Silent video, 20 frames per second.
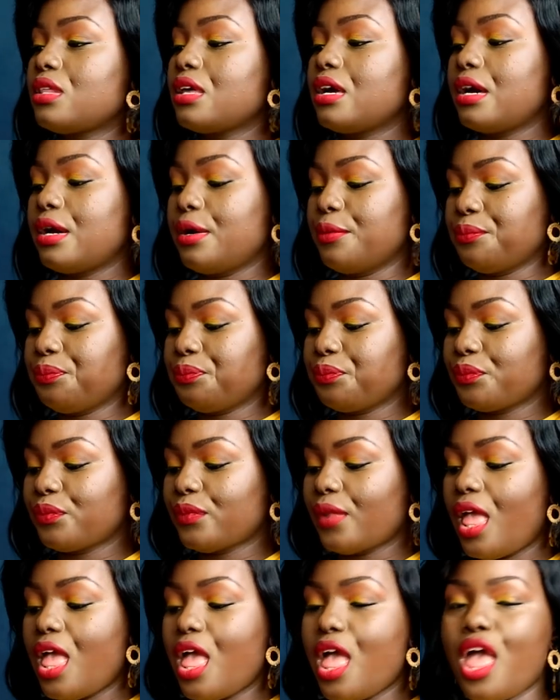the
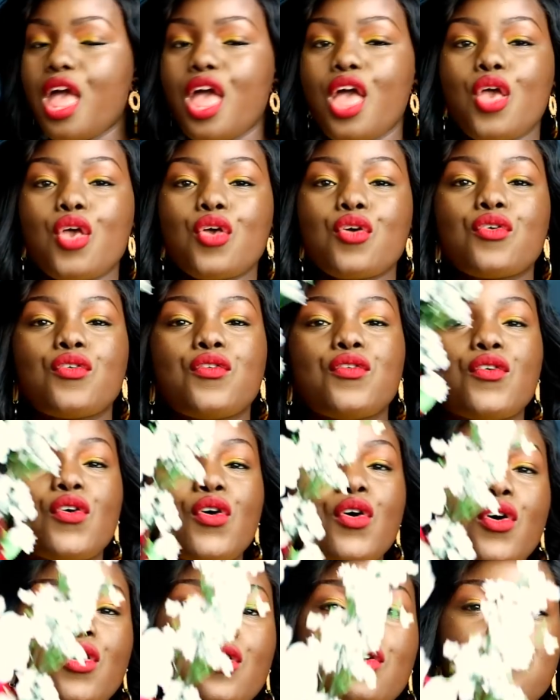
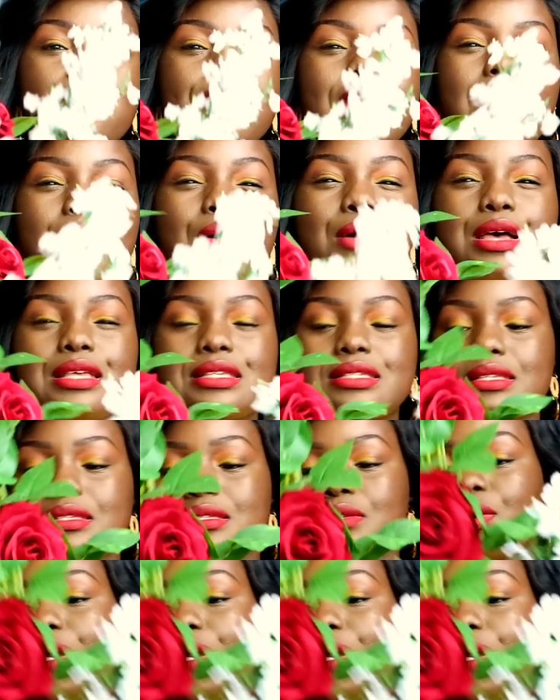faux flowers there's